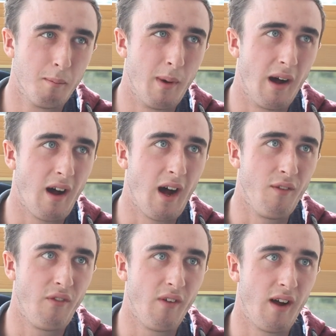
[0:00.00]
But
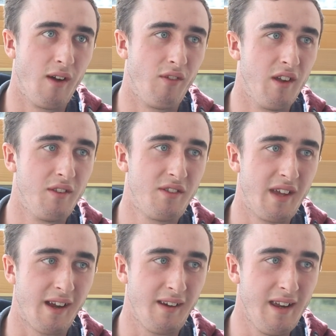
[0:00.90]
I've learnt
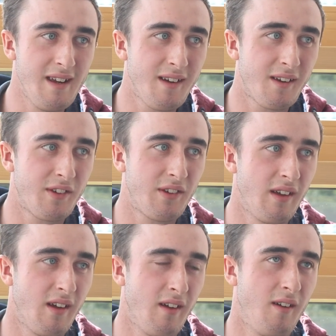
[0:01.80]

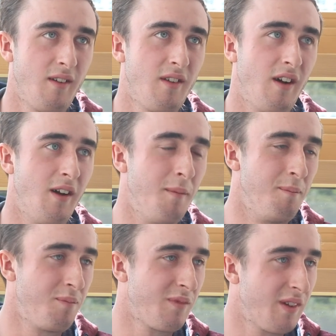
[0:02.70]
techniques
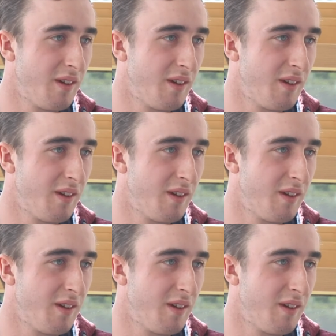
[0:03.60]
to